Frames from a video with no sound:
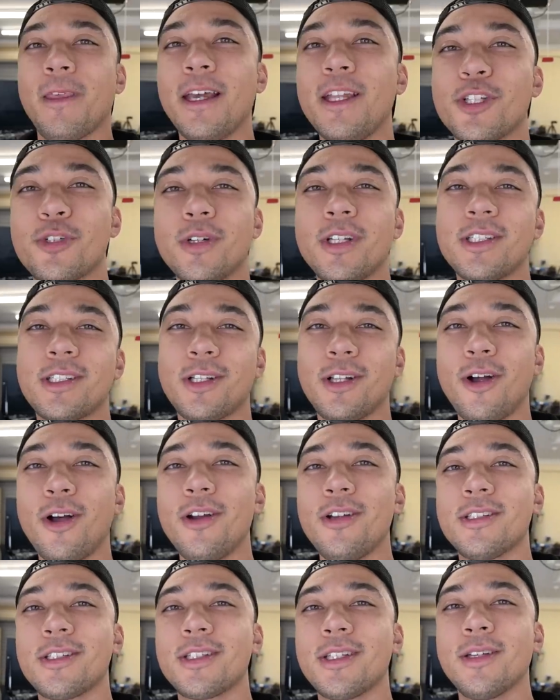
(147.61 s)
Entries
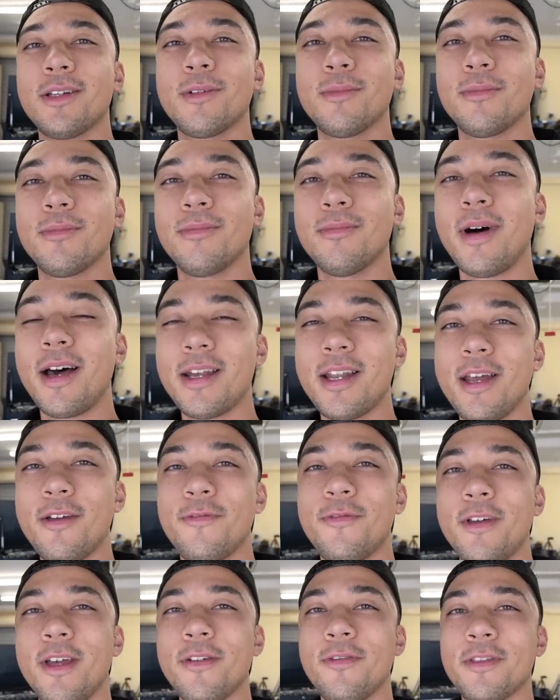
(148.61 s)
closed. Monday
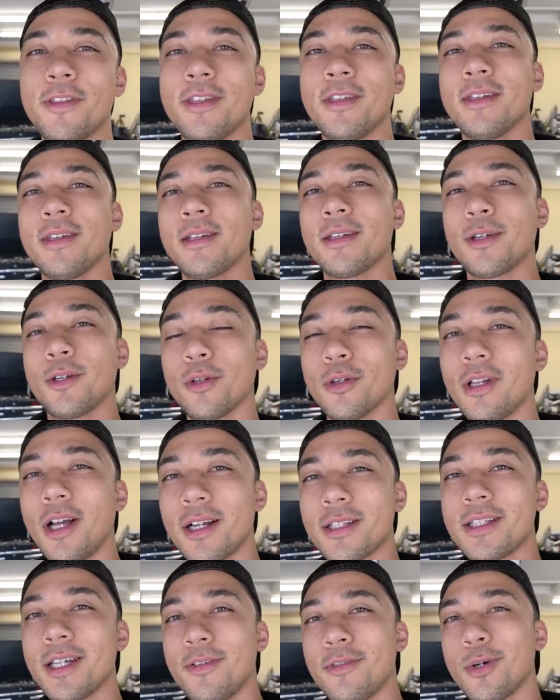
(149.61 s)
5th. Good
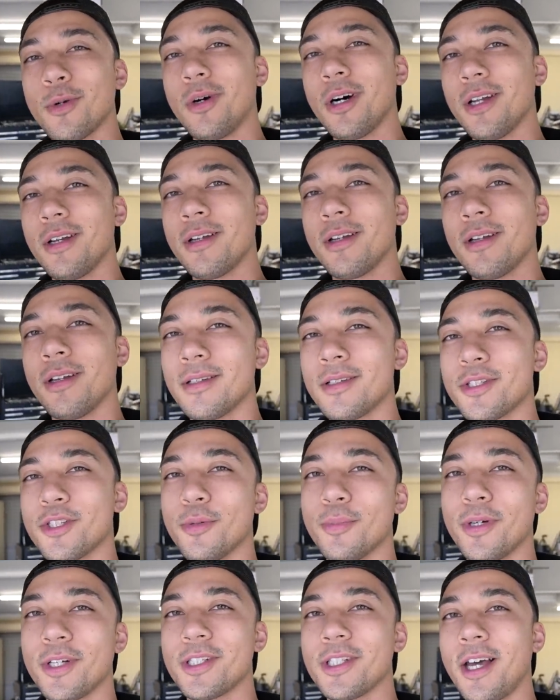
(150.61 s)
luck to everyone.
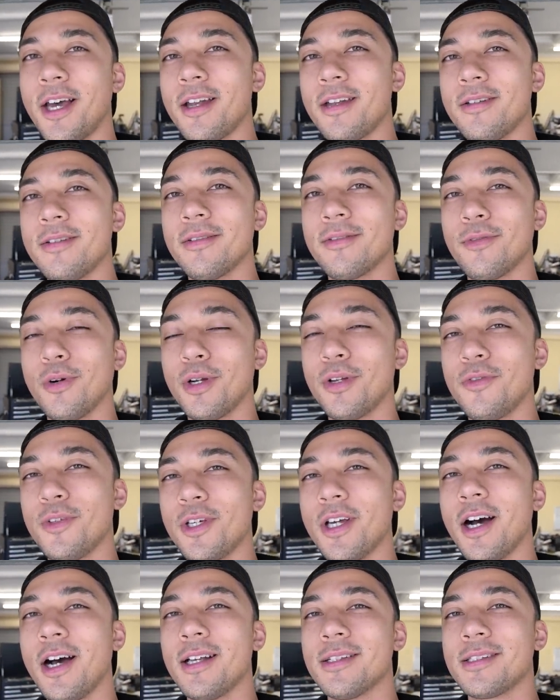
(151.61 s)
Super excited for one of
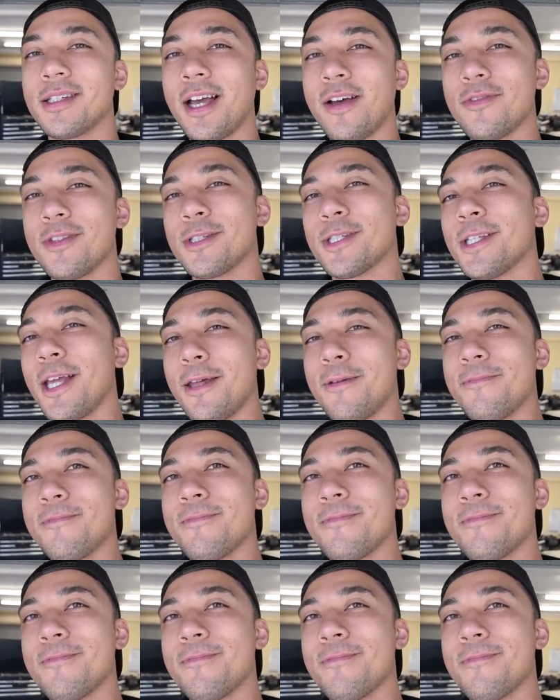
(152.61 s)
you guys to have this set.